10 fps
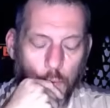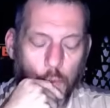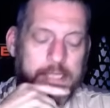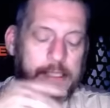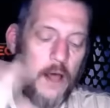
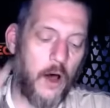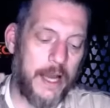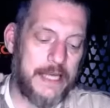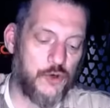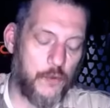we
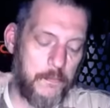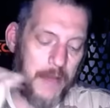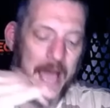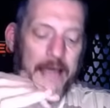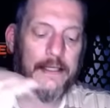saw a
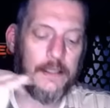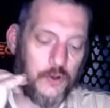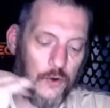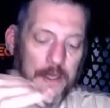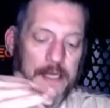dramatic
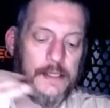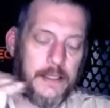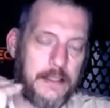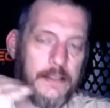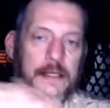increase
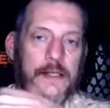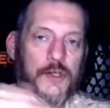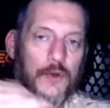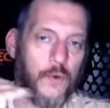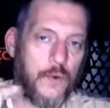in
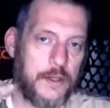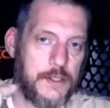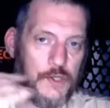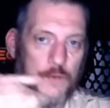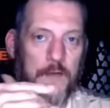digital
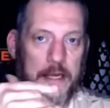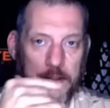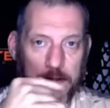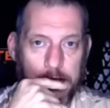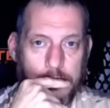
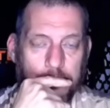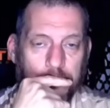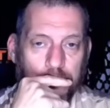surveillance.